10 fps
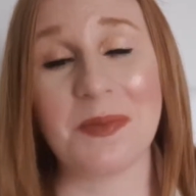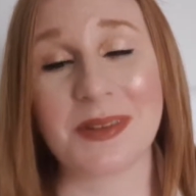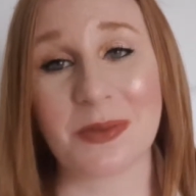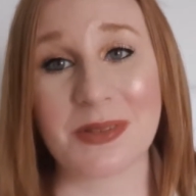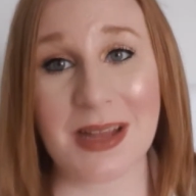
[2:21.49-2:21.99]

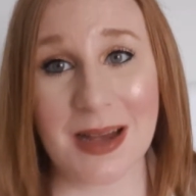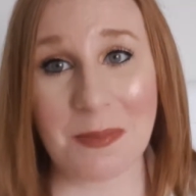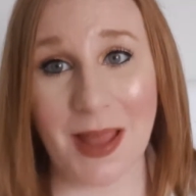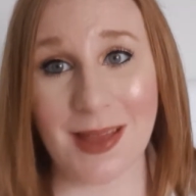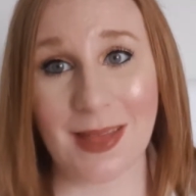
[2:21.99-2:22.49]
So I was going to
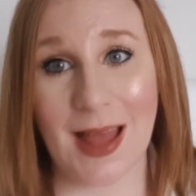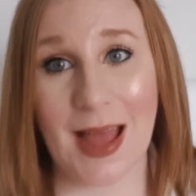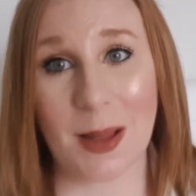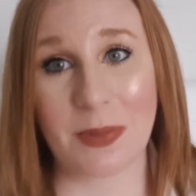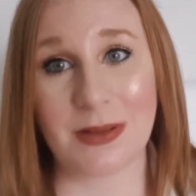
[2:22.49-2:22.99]
make that
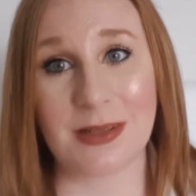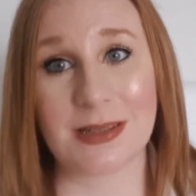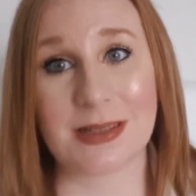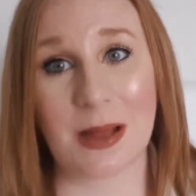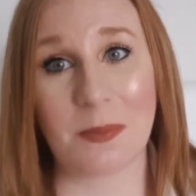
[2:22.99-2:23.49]
happen
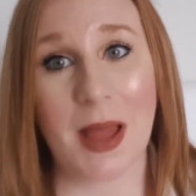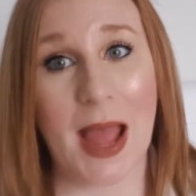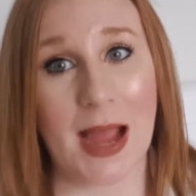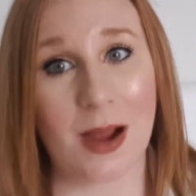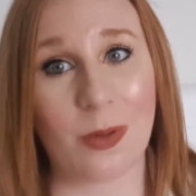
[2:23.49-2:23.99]

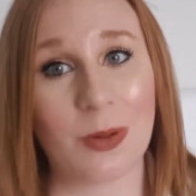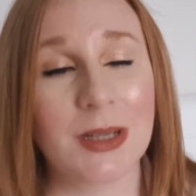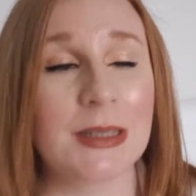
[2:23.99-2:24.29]
somehow.